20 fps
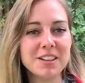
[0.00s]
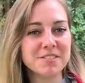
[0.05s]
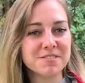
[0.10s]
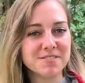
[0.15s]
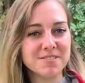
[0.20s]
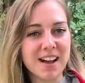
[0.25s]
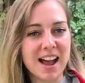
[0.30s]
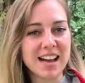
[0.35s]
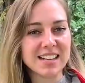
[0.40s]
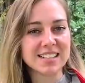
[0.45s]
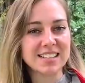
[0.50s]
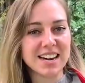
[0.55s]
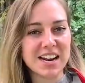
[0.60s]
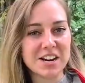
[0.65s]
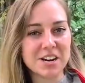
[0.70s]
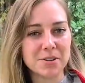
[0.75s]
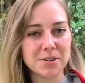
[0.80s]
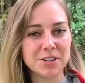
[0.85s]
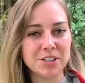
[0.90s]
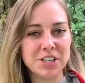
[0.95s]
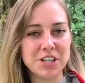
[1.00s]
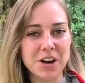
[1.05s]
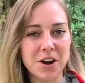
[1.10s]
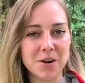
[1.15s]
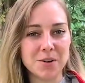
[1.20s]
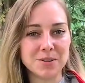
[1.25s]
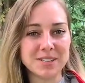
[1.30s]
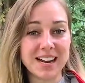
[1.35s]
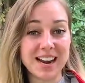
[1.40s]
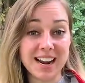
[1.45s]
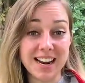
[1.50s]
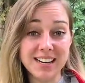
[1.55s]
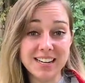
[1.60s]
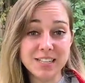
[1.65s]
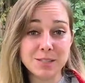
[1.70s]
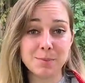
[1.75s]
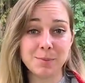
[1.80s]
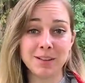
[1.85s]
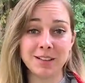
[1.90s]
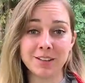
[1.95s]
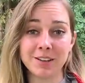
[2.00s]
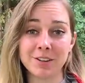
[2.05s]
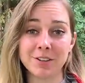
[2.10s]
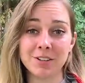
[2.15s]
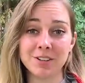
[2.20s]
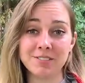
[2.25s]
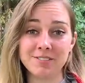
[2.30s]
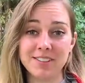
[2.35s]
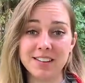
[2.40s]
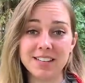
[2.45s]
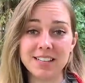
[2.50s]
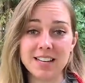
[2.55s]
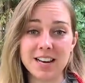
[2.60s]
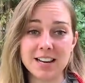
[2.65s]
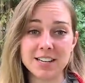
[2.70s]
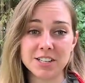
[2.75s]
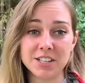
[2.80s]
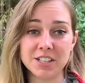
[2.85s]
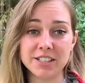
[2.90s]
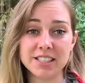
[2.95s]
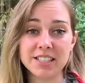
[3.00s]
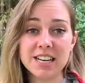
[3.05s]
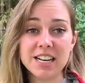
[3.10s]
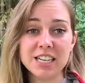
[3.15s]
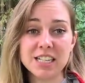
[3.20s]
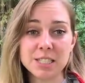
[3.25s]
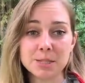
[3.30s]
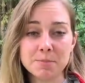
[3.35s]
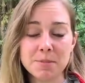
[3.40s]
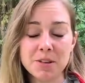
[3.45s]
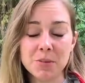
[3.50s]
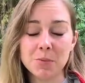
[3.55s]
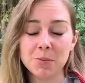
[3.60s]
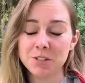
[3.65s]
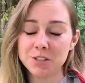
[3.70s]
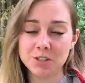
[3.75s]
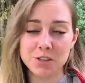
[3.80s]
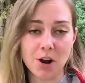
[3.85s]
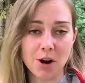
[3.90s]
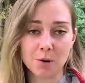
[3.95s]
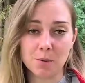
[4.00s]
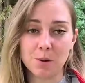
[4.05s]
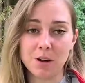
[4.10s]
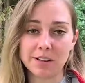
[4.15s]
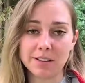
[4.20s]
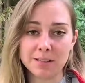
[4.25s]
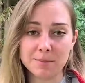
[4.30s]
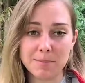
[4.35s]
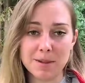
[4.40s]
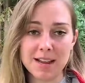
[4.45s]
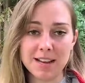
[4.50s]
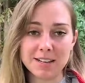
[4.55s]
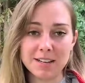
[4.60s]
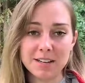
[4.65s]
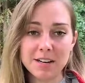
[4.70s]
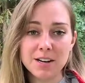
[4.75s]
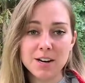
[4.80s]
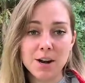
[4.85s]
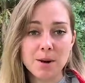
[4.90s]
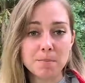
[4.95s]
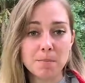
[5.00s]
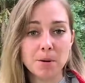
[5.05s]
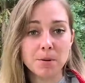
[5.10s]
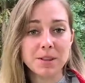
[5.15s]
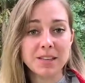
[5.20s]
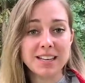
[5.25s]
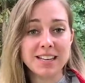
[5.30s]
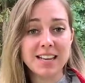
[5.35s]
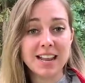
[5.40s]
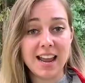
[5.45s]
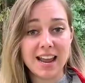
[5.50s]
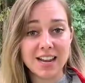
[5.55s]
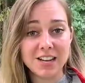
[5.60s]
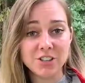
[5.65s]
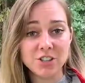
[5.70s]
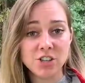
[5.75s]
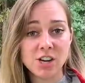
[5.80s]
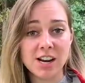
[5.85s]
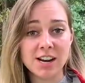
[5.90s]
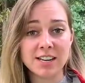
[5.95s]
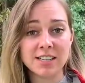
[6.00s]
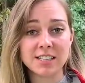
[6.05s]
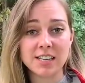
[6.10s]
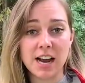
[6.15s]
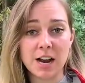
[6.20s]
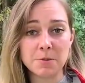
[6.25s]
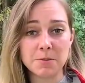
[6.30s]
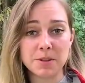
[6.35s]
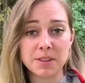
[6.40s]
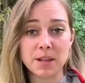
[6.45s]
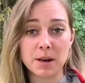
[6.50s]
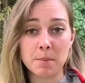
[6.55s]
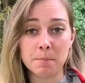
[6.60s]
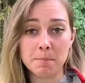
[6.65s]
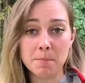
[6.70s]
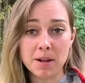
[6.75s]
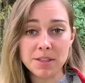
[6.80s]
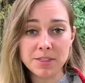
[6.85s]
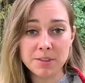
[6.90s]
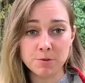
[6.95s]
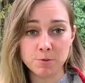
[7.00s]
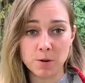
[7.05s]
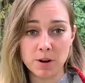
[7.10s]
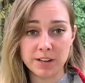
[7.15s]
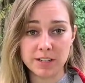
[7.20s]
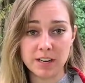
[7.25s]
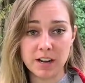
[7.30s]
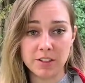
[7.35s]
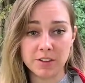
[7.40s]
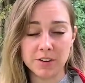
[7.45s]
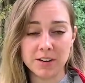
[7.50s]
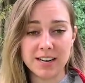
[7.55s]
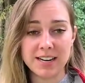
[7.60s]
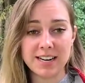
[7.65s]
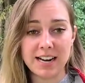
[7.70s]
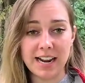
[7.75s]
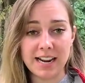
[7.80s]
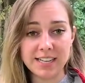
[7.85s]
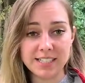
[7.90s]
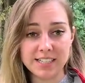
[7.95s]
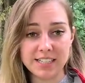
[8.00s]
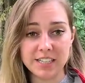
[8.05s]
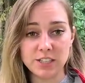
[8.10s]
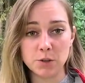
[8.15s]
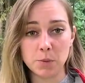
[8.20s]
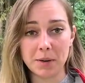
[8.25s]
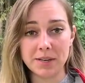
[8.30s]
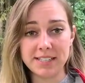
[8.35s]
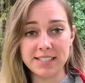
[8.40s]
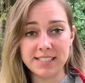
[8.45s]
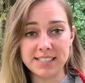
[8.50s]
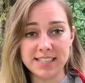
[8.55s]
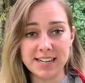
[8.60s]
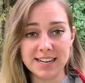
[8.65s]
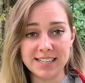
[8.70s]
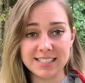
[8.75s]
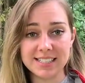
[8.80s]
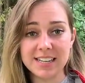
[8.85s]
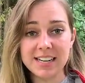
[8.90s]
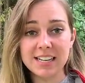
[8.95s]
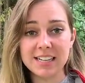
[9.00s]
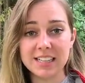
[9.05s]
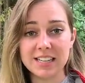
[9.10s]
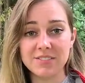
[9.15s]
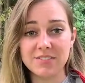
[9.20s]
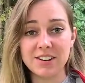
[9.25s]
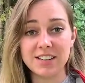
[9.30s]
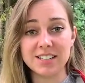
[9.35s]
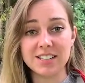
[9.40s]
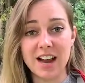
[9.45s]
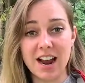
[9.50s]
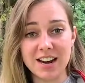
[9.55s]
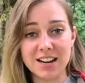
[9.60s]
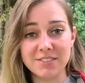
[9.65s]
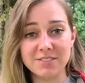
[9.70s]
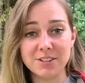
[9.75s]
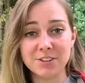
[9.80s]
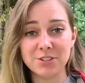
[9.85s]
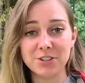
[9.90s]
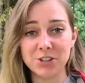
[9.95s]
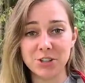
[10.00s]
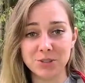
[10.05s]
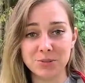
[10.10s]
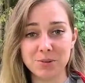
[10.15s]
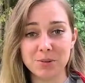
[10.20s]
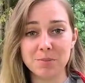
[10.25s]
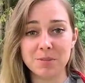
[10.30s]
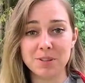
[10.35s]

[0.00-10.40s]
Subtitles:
the vast acreage he owned and his political affiliations, Smith was not a wealthy man. Both he and Jane died within a month of one another in 1826, leaving 9 of their children